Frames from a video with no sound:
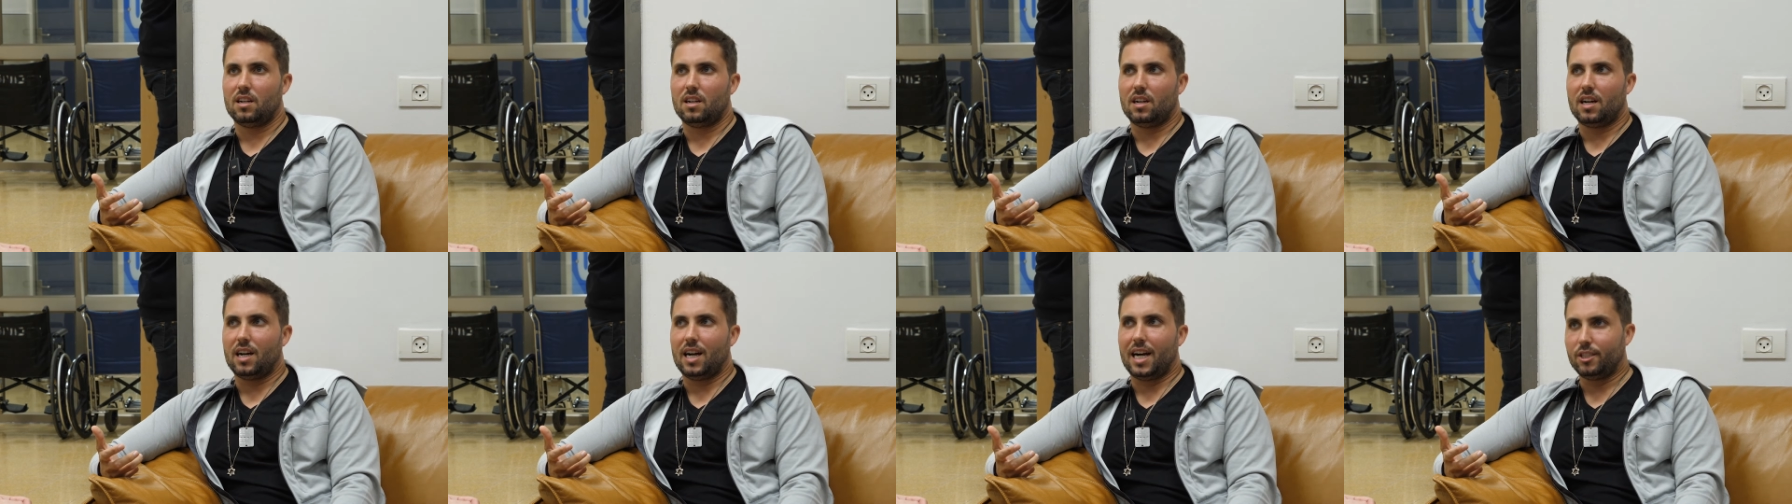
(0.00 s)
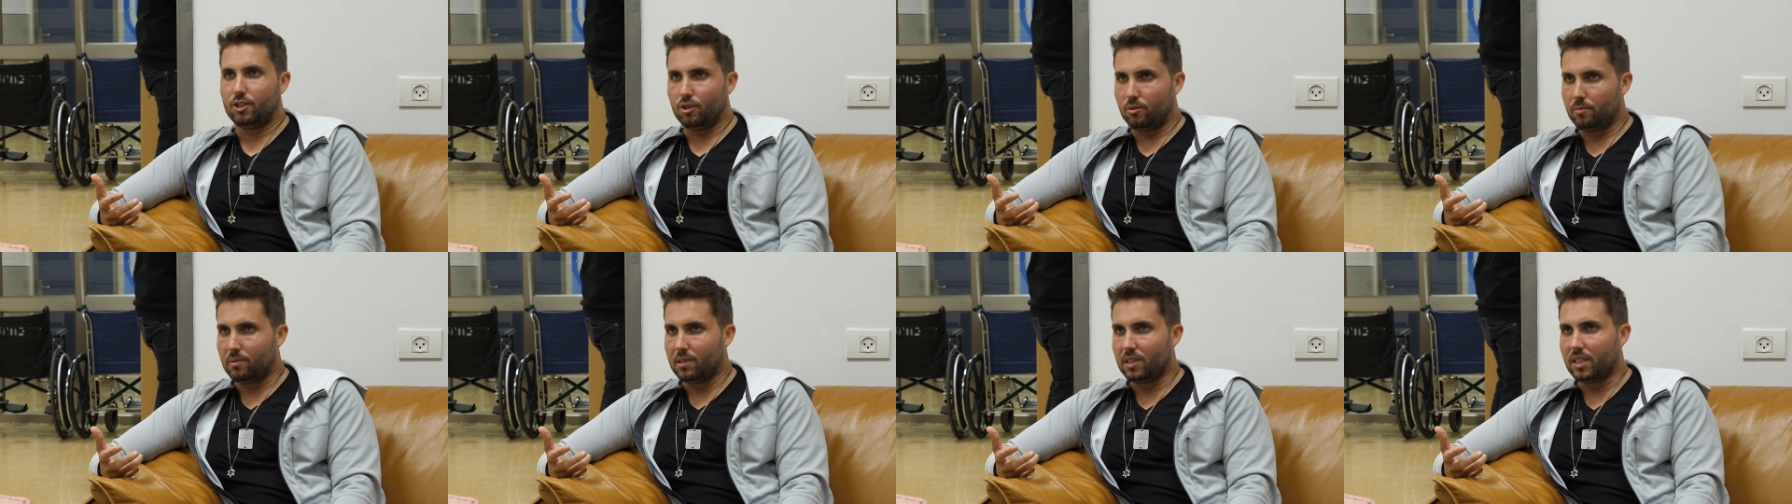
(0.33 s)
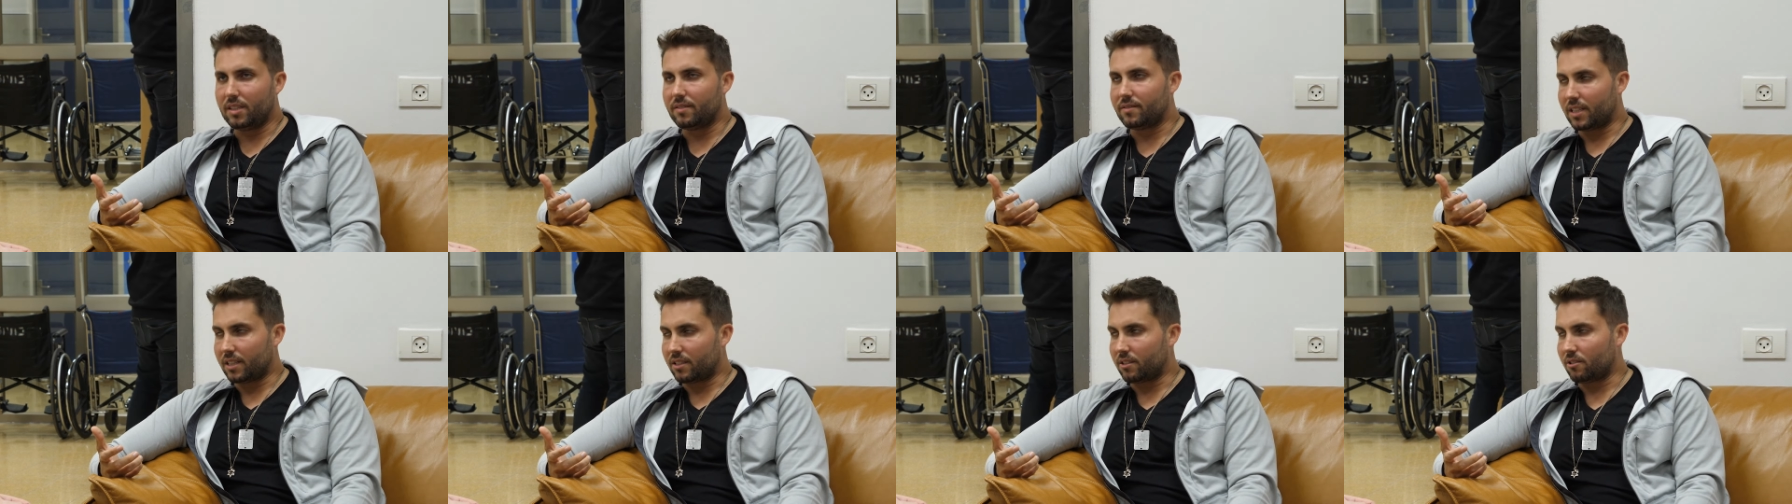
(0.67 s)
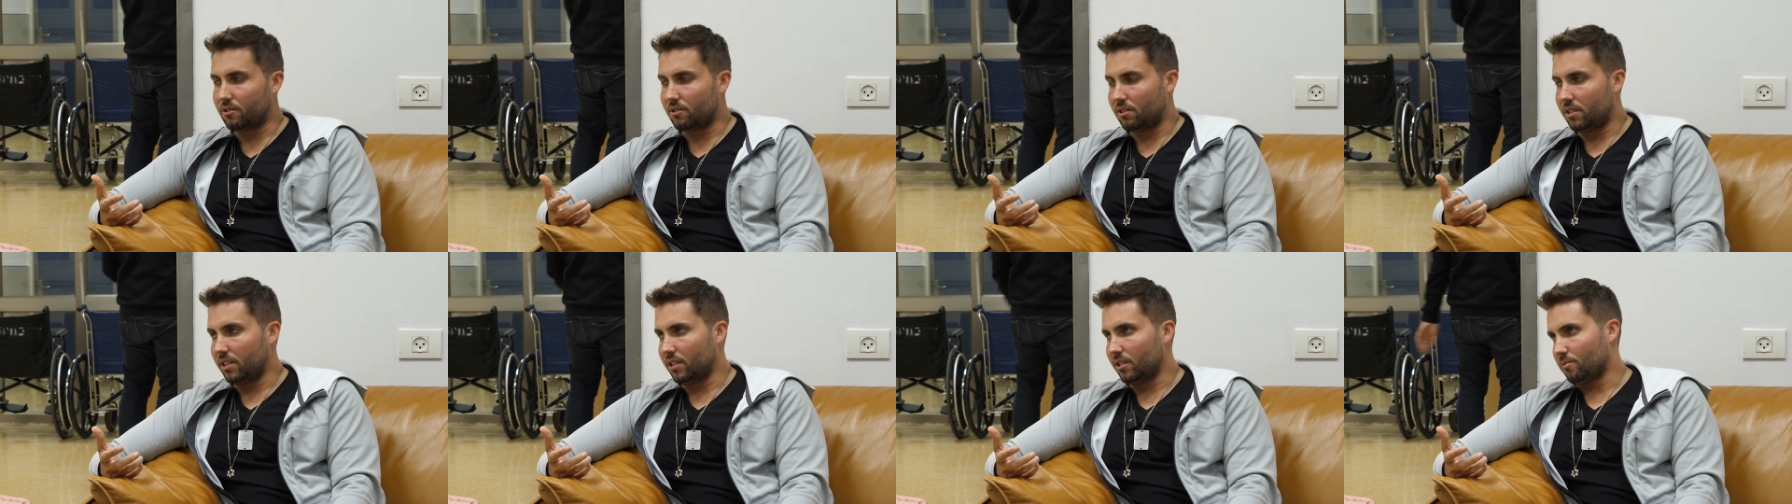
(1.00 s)
I do believe that those
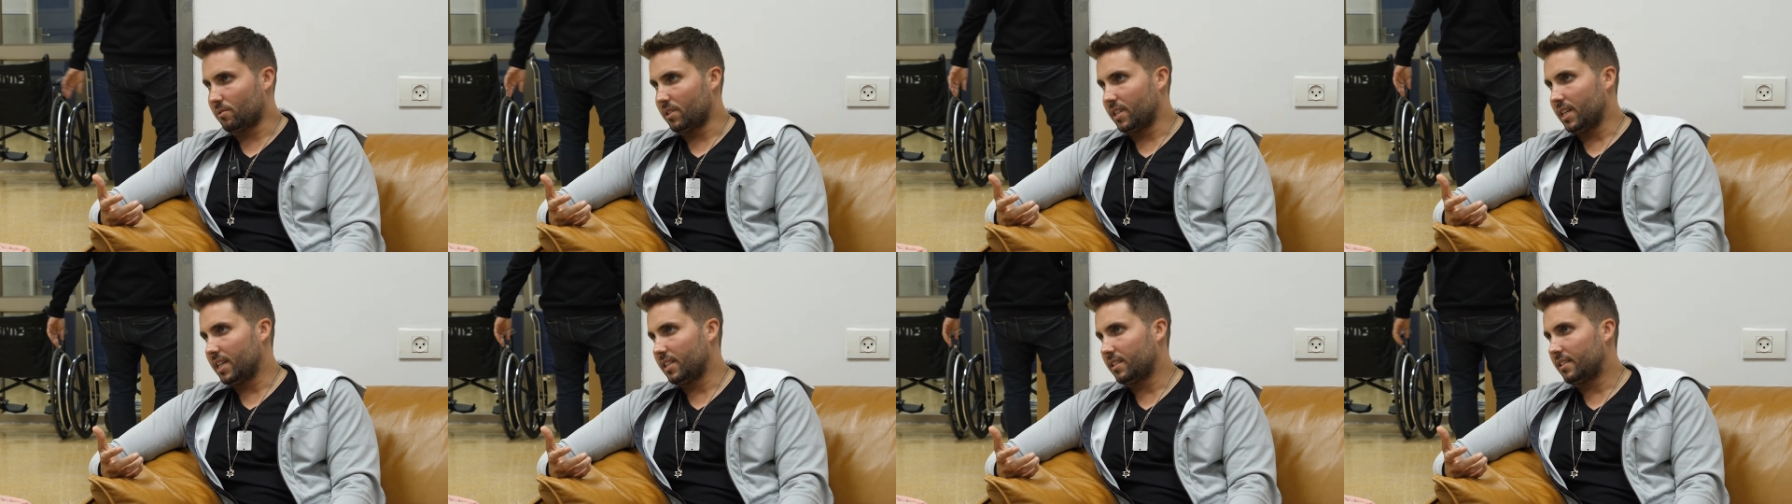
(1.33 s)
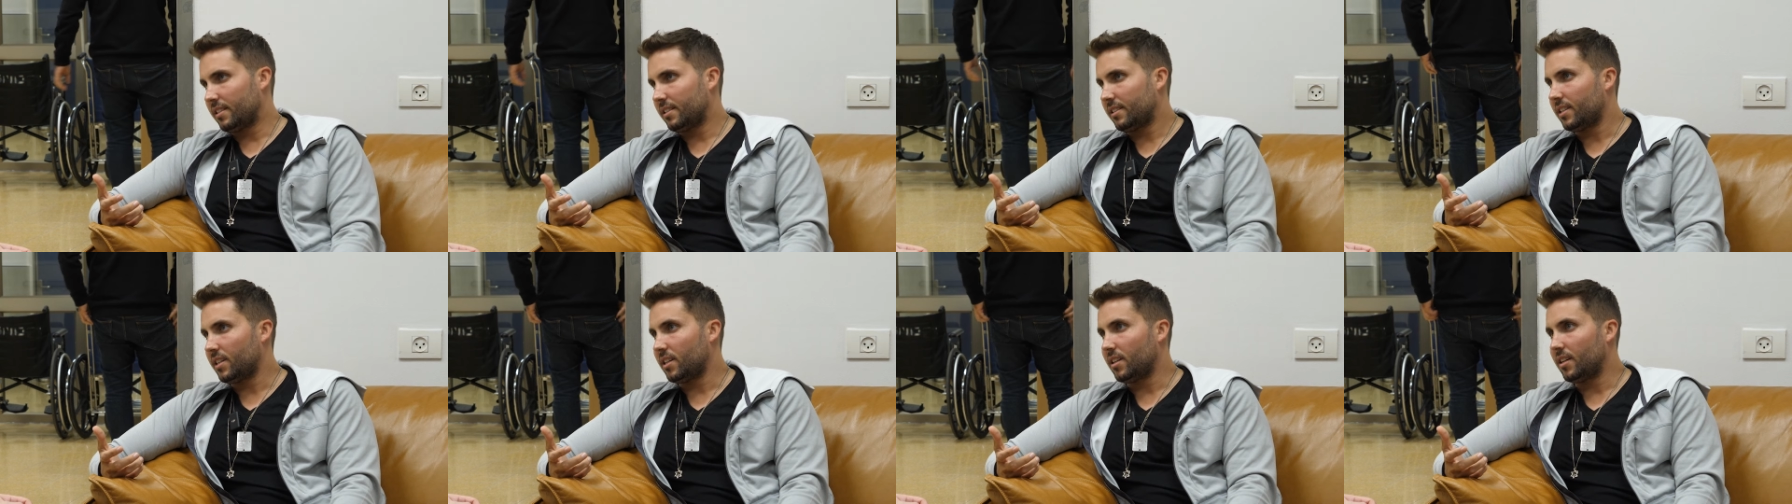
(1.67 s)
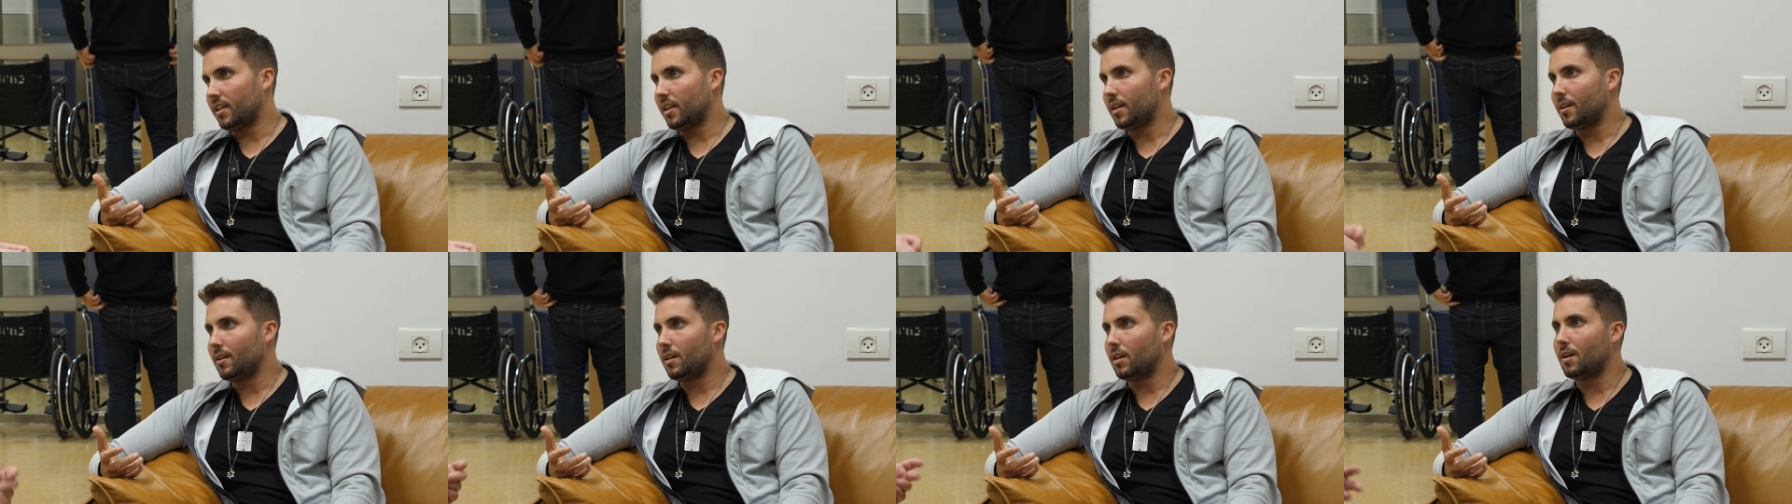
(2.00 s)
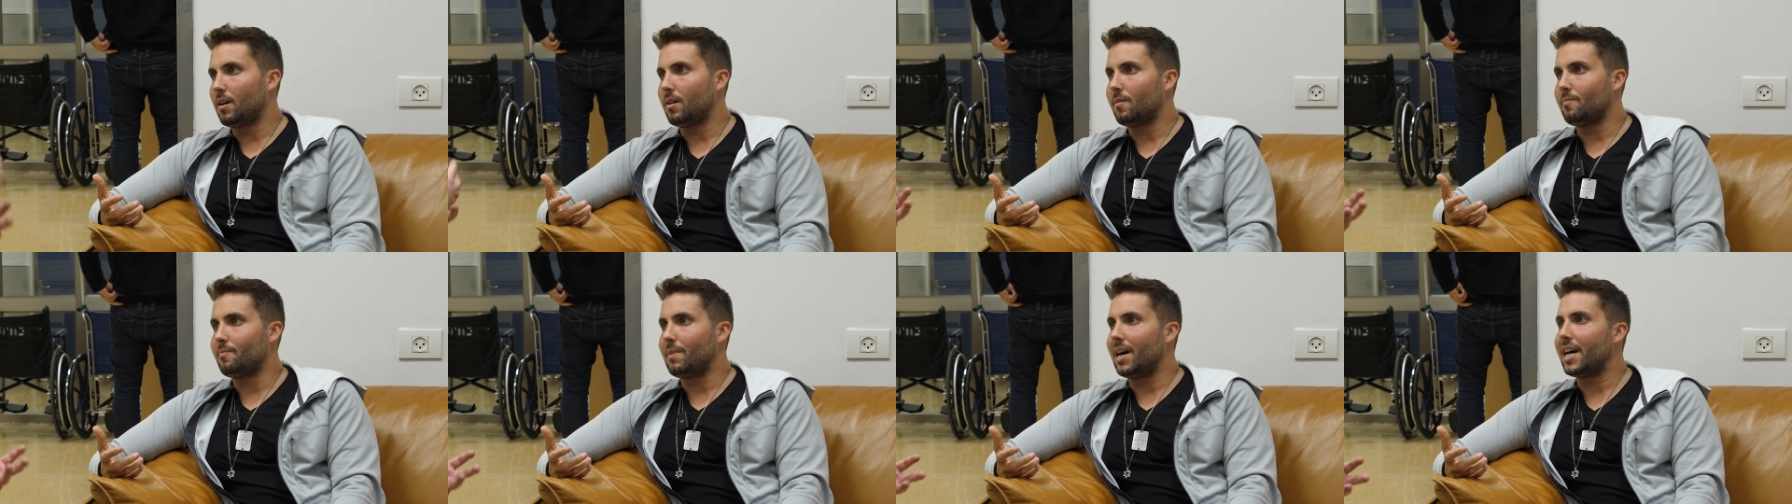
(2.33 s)
deals were necessary. What was
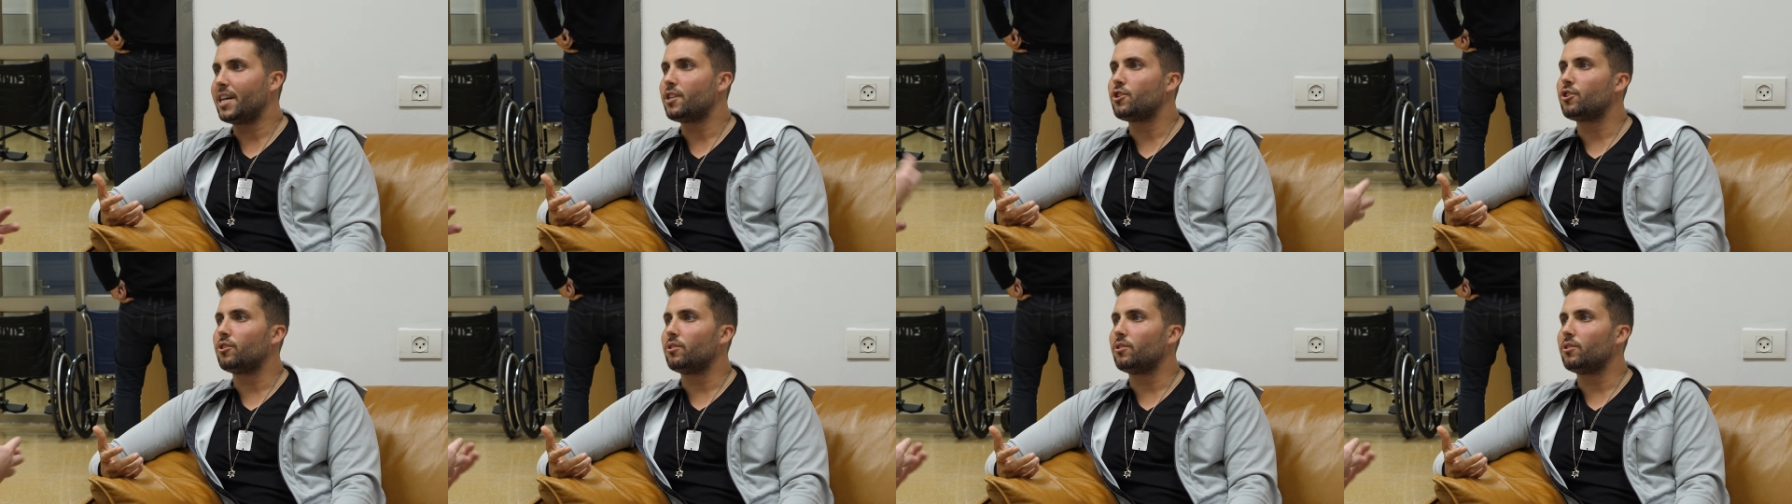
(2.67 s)
like the Mind morale?